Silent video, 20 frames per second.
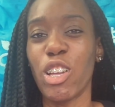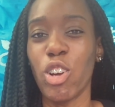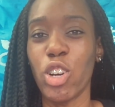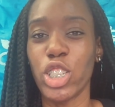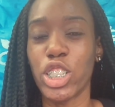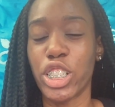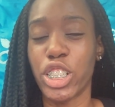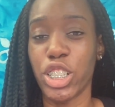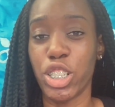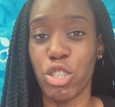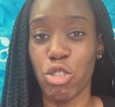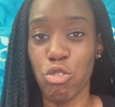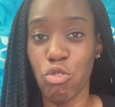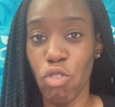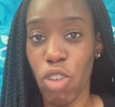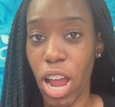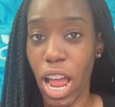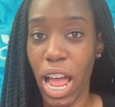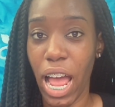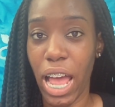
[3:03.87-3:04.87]
hurt to
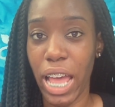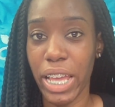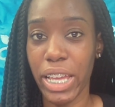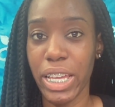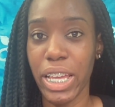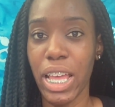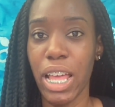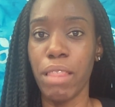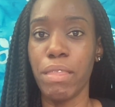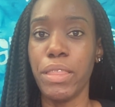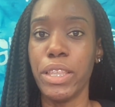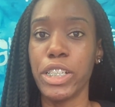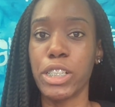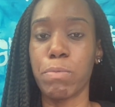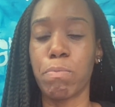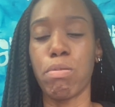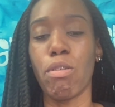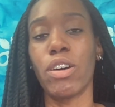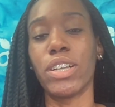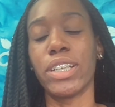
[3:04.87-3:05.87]
try
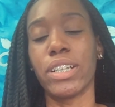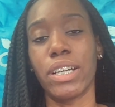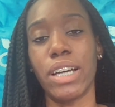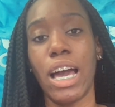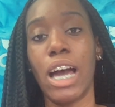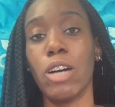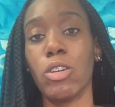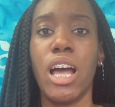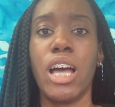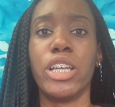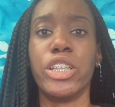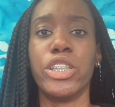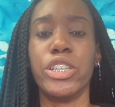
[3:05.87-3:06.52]
this product out.